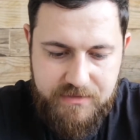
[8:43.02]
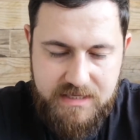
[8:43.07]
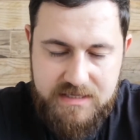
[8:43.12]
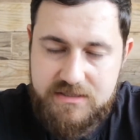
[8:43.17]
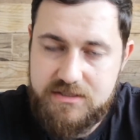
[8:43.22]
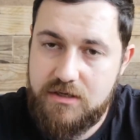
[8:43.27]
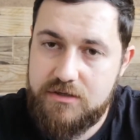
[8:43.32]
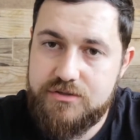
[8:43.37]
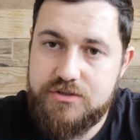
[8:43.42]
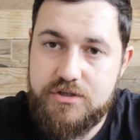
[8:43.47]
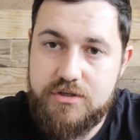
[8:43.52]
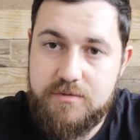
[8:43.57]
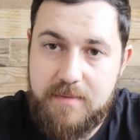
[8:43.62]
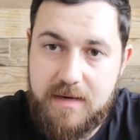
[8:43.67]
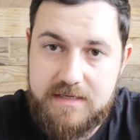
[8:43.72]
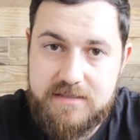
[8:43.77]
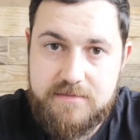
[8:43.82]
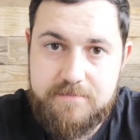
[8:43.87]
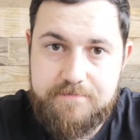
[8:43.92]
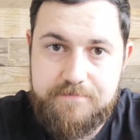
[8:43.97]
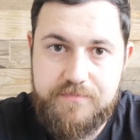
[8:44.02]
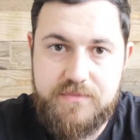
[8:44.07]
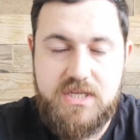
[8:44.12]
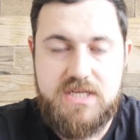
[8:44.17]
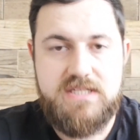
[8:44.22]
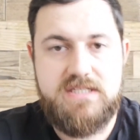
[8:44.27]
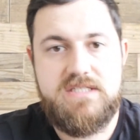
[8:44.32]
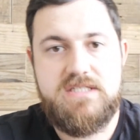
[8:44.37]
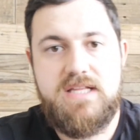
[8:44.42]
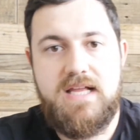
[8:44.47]
It's not too bad.
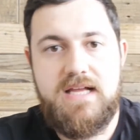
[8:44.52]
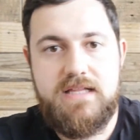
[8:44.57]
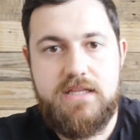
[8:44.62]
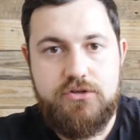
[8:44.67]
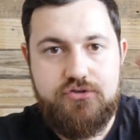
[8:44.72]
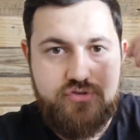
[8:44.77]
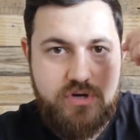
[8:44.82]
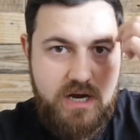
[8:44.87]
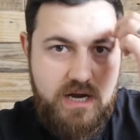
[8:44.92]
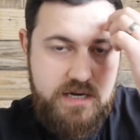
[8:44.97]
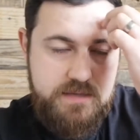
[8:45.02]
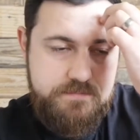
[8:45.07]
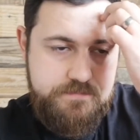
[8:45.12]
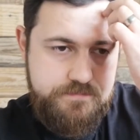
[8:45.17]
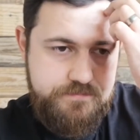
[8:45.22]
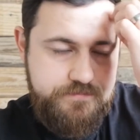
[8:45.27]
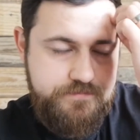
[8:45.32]
It's slightly dry.